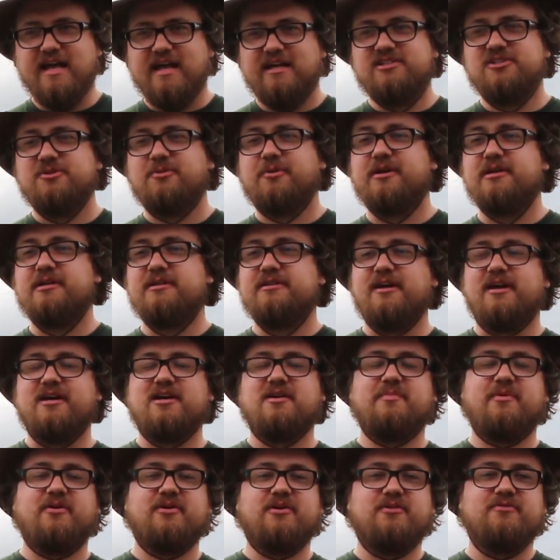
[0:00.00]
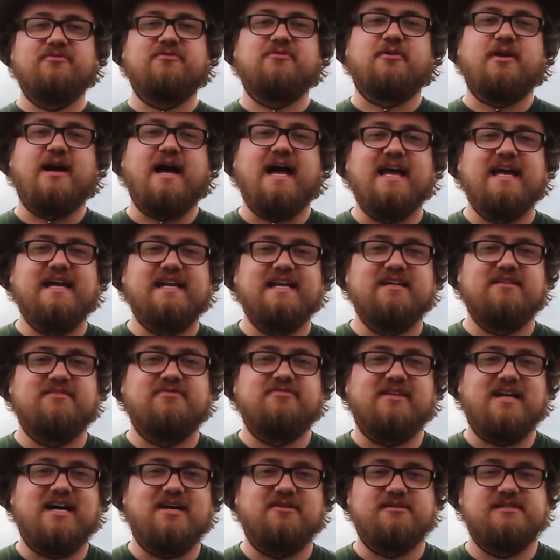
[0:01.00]
And so we're going to talk about a variety
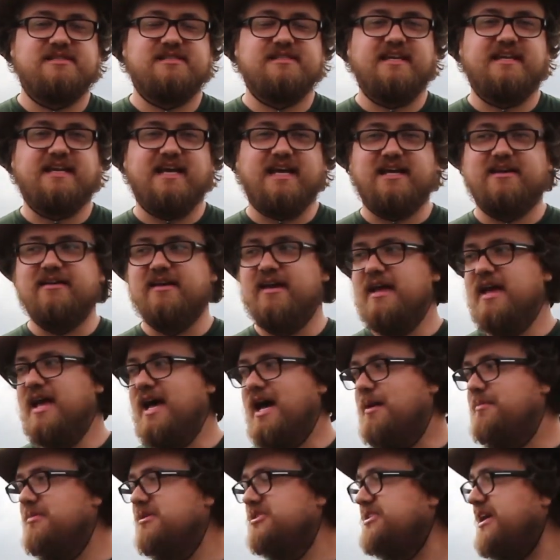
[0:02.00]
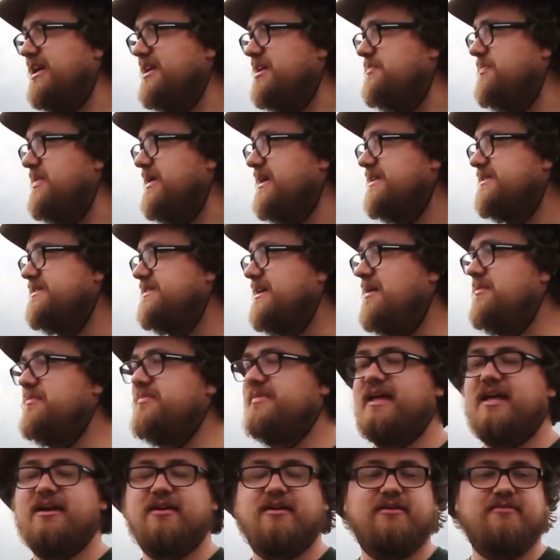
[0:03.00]
of flowers today, and we tried to pick
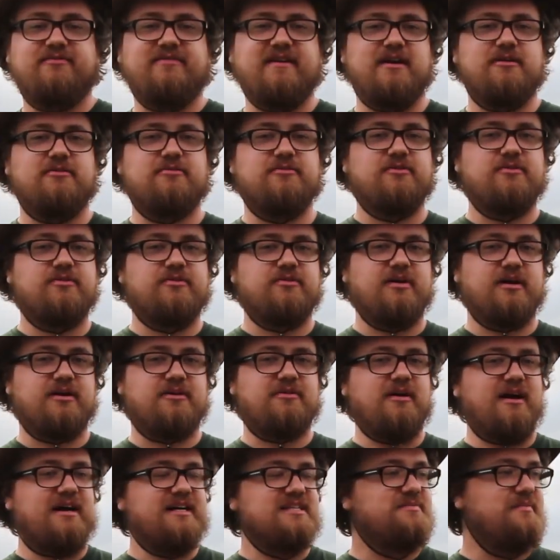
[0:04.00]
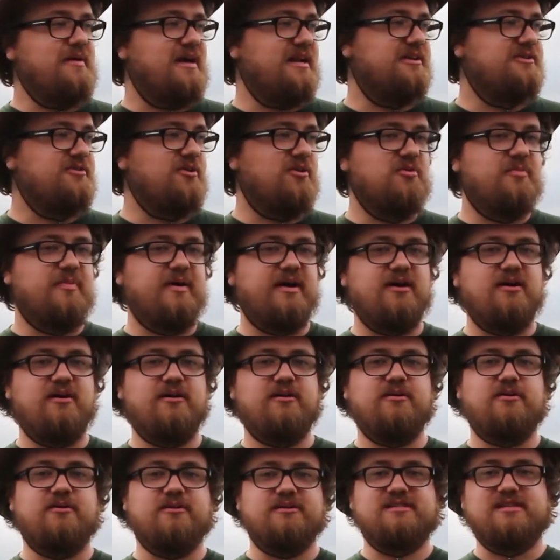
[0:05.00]
some that are found across
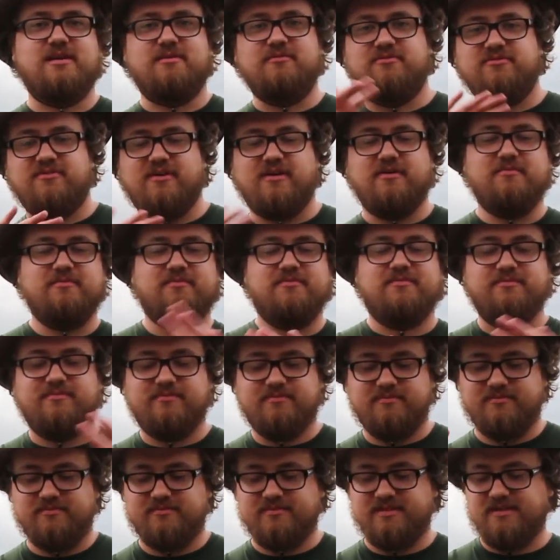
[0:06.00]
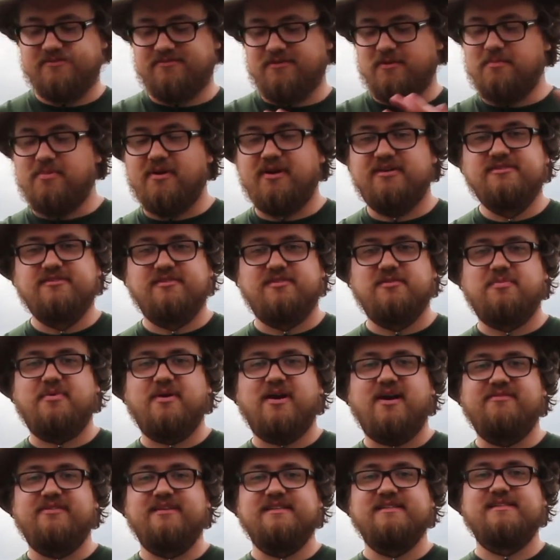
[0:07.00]
Manitoba or some from different parts of the
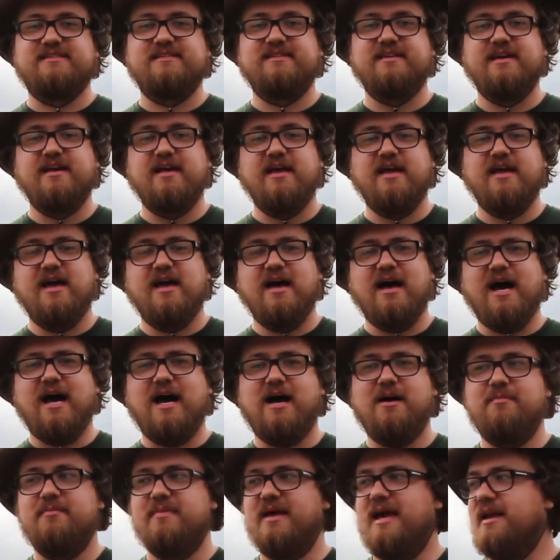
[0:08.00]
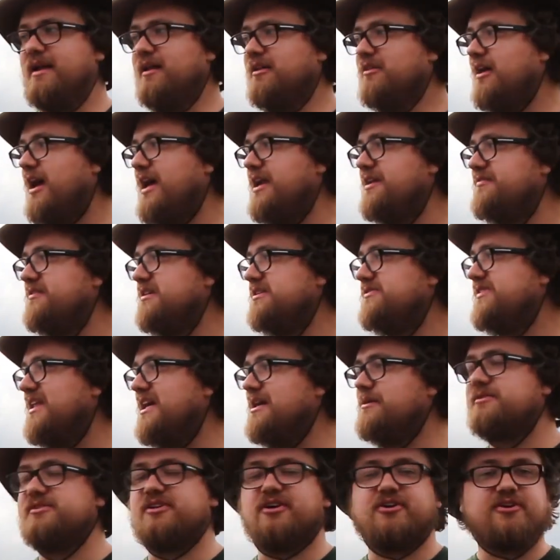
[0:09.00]
province. And a lot of these
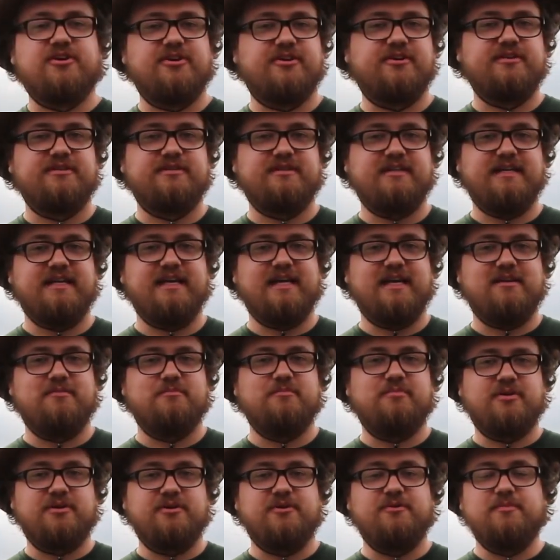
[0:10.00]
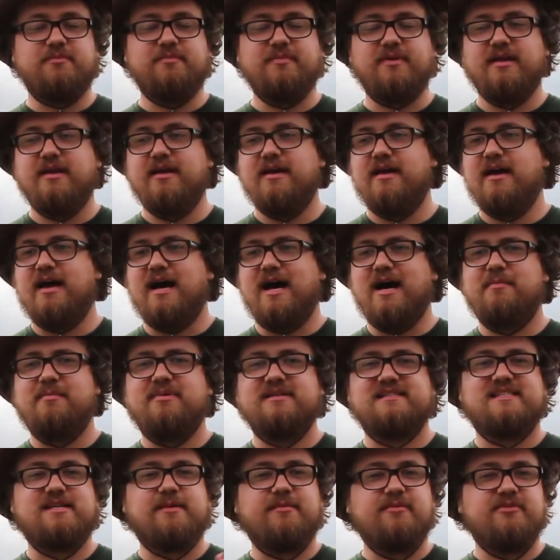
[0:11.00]
flowers are currently in bloom,
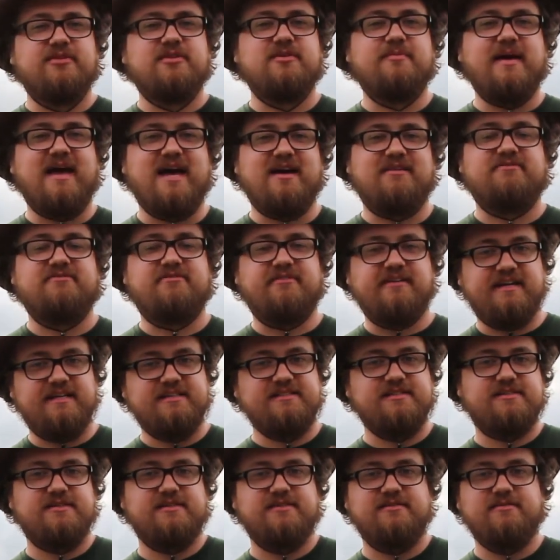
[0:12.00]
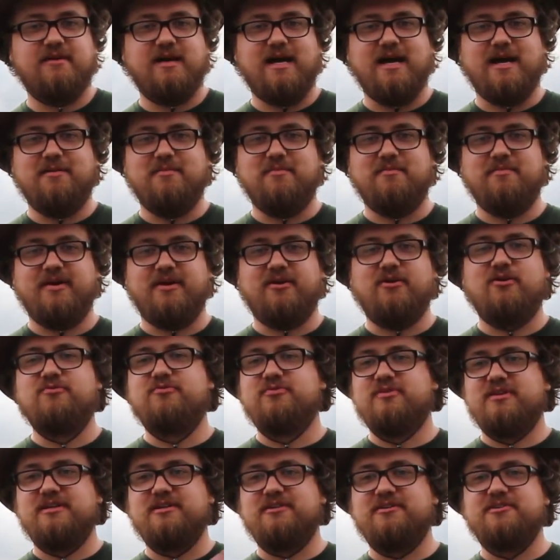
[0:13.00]
but some of them have finished. But
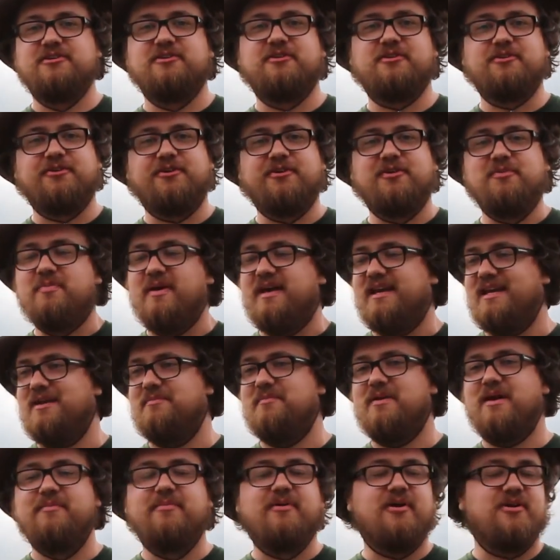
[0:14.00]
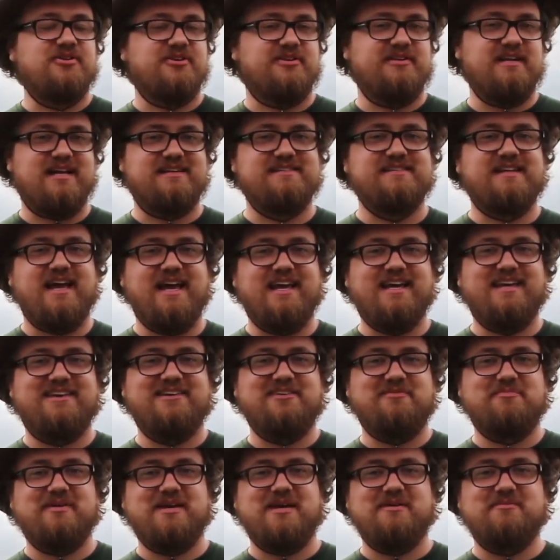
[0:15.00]
hopefully you'll learn a bit, and maybe on your next
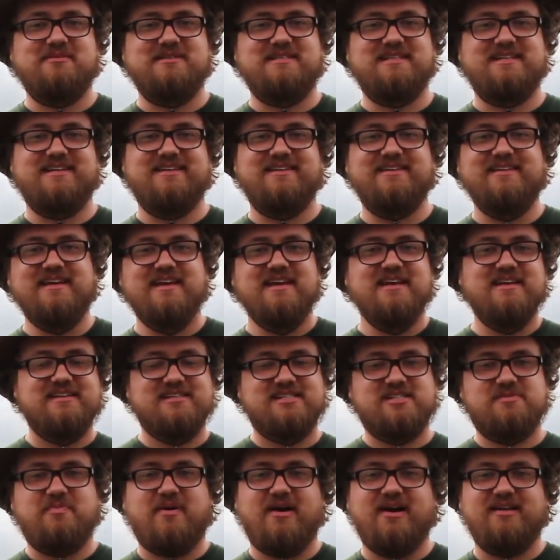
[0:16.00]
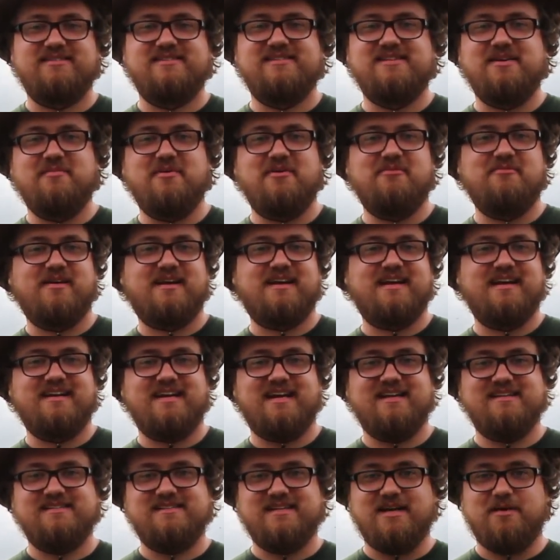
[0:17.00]
hike you'll be able to spot some and
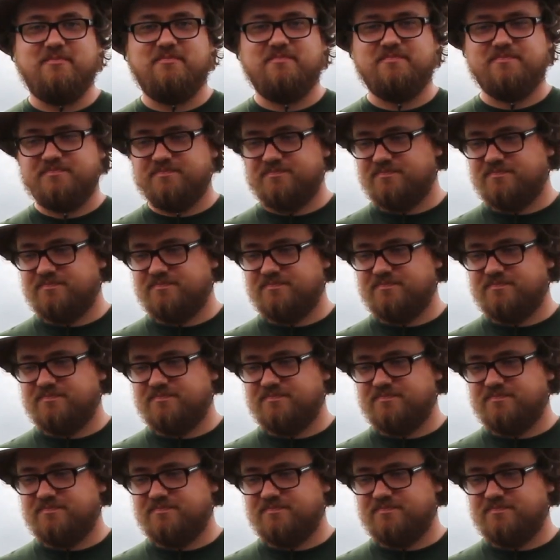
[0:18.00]
recognize some.